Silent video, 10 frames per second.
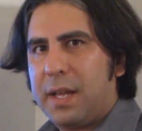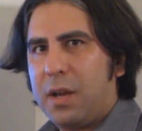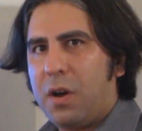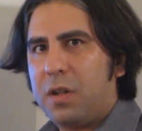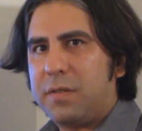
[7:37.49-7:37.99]

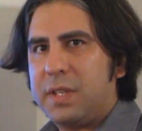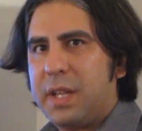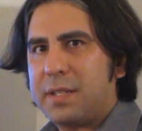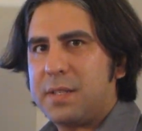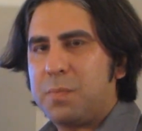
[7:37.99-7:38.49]
in all of the
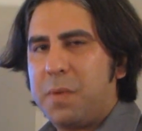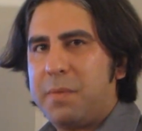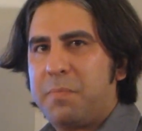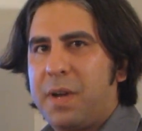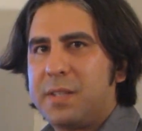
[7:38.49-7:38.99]
Nexus,
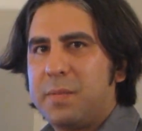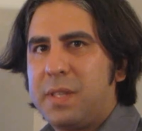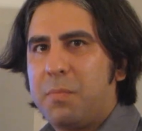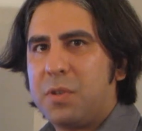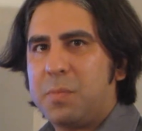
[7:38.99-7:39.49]
maybe possibly
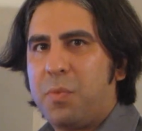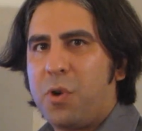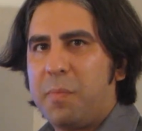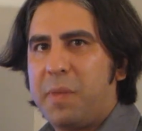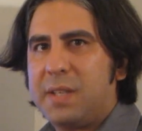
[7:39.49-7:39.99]
the most
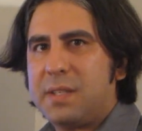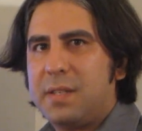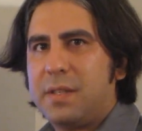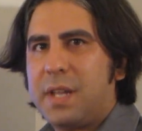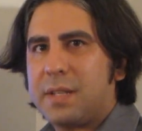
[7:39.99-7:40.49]
important base
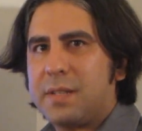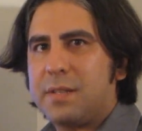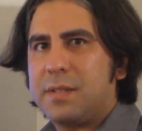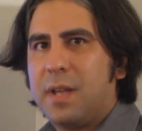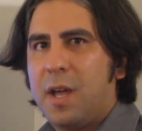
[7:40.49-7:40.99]
in the
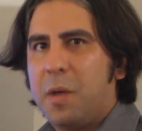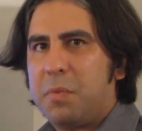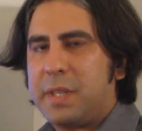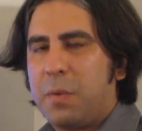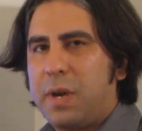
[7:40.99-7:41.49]
Nexus,
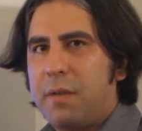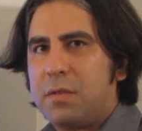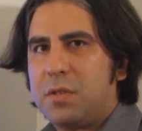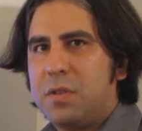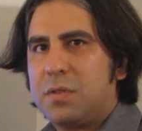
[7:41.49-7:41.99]
but they weren't
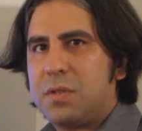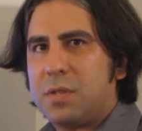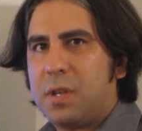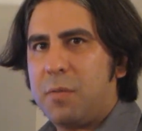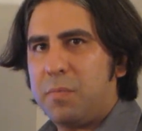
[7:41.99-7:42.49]
able to use
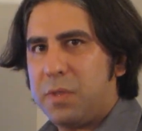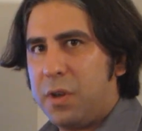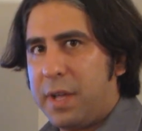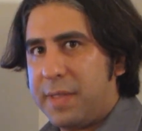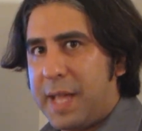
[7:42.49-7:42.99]

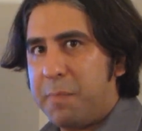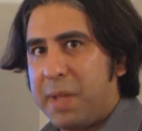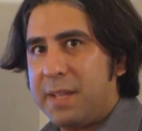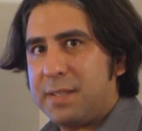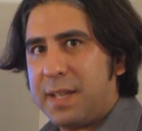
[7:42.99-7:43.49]
that
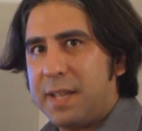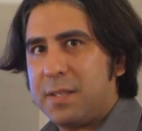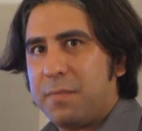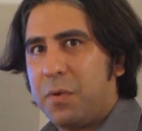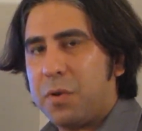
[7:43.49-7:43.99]
base as
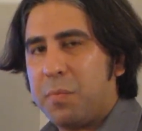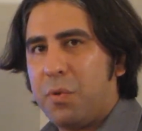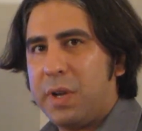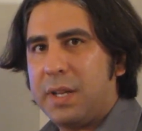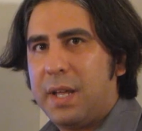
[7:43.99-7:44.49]
a focal
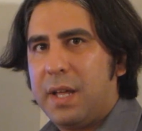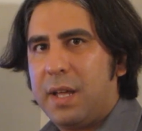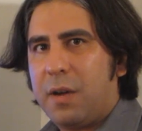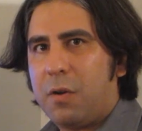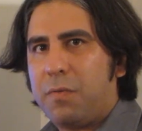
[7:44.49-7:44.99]
point
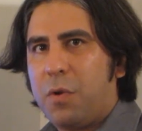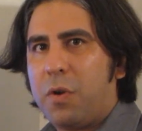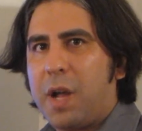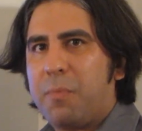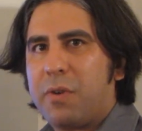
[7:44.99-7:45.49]
or
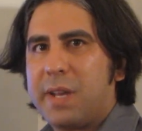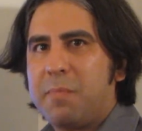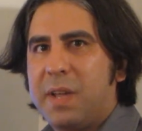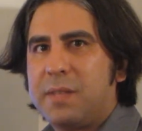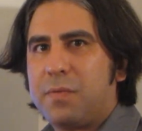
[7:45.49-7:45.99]
forward
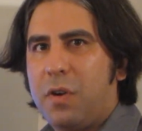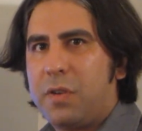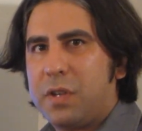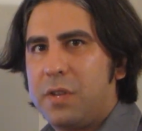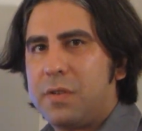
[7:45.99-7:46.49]
operating base for
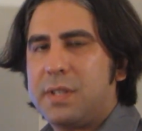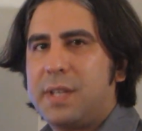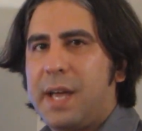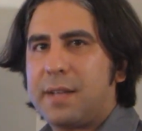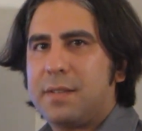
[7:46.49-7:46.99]
all the other
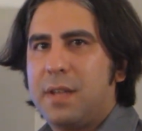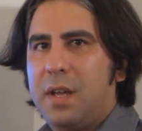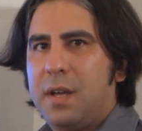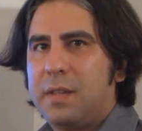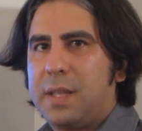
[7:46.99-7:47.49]
attacks.
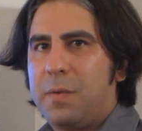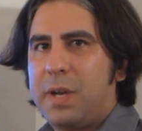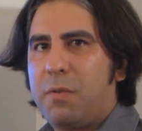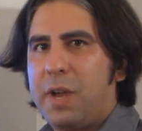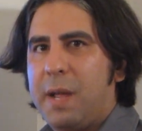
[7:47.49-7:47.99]
They were
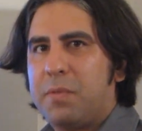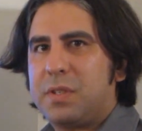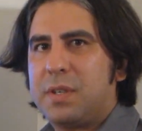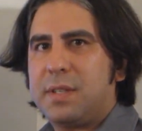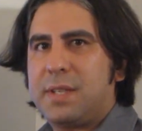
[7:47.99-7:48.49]
never able
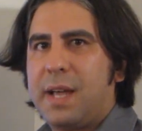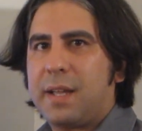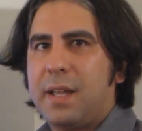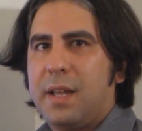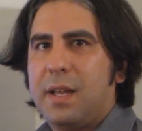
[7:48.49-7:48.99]
to
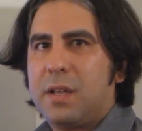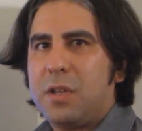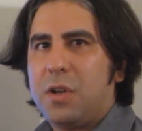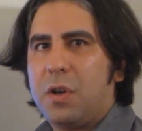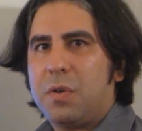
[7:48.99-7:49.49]
attack,
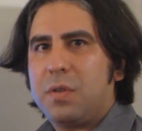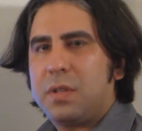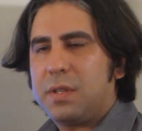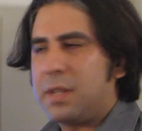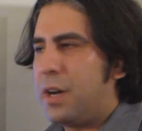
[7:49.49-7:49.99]

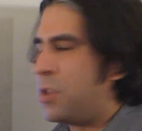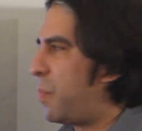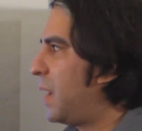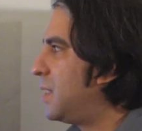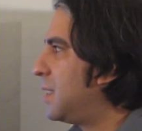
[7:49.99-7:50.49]
the other
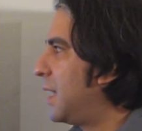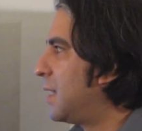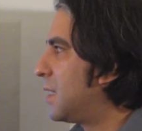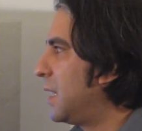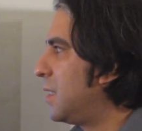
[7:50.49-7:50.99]
bases that
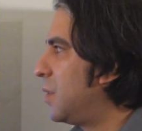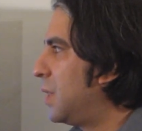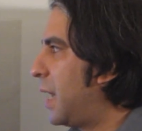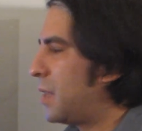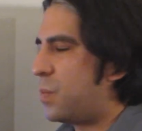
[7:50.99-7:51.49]
it's linked to
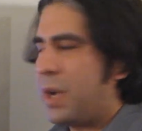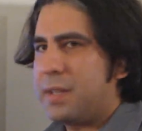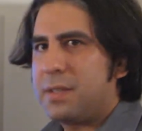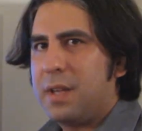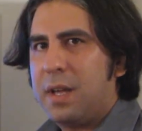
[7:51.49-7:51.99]

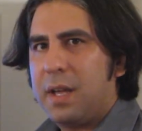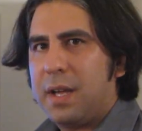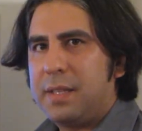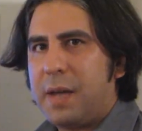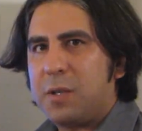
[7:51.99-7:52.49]
lattice-wise.
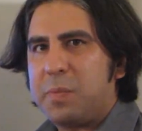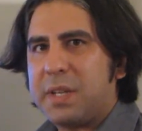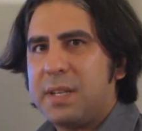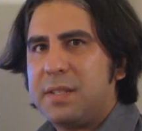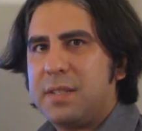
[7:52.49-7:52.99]
And that was
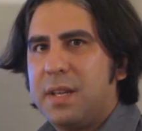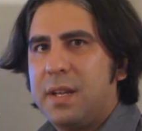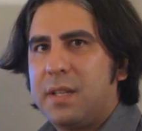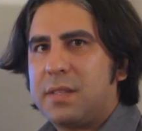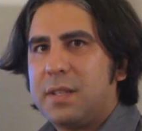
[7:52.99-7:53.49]
because
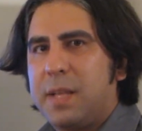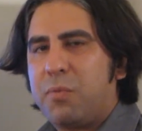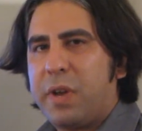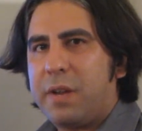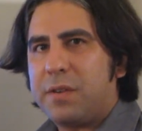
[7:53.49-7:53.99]
the
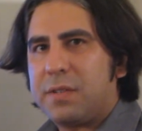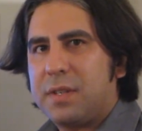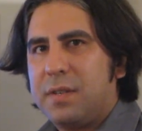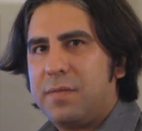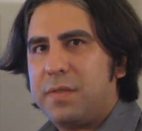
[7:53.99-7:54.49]
liberators
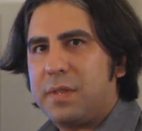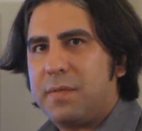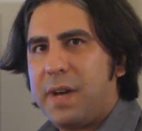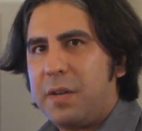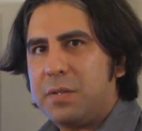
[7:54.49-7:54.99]
of the
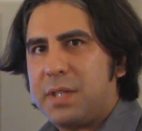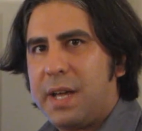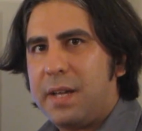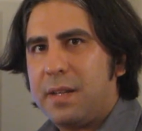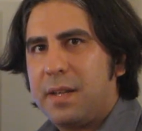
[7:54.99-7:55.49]
Vanu
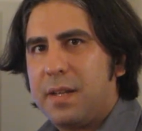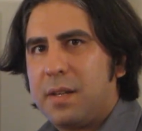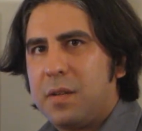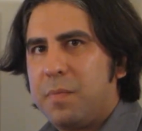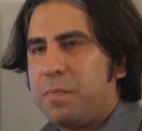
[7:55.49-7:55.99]
side
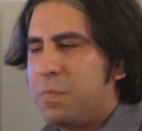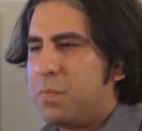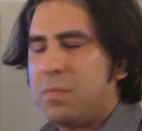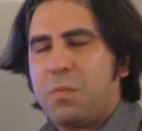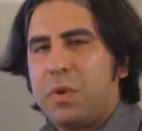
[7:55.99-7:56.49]

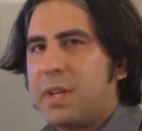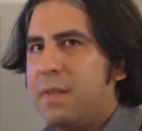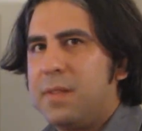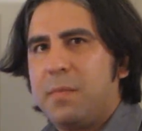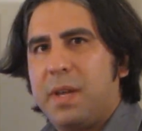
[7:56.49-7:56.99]
weren't
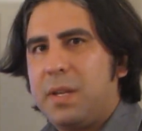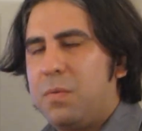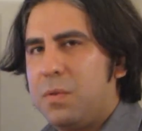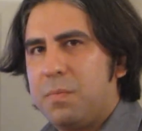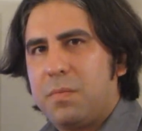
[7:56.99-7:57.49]
giving them any
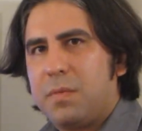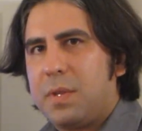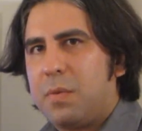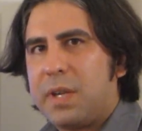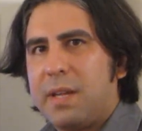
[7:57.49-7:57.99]
room.
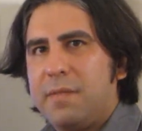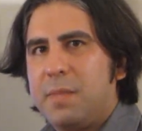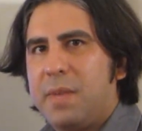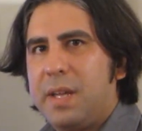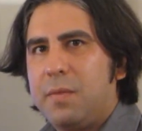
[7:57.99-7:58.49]
They weren't giving
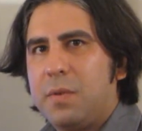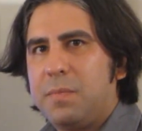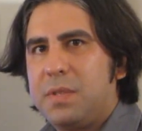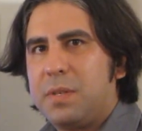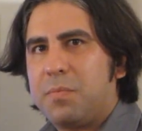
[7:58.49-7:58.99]
them any
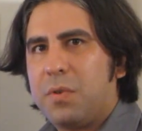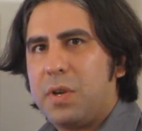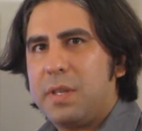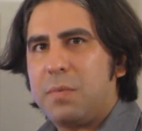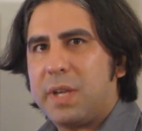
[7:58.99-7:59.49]
room to
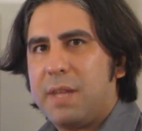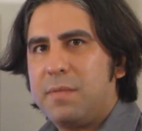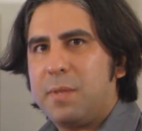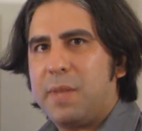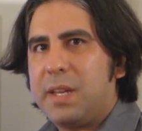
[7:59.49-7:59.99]
deploy, they weren't
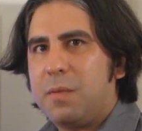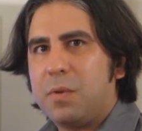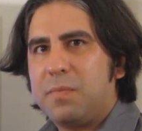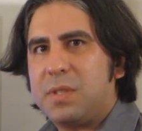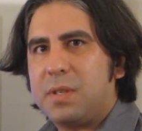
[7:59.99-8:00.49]
giving them any room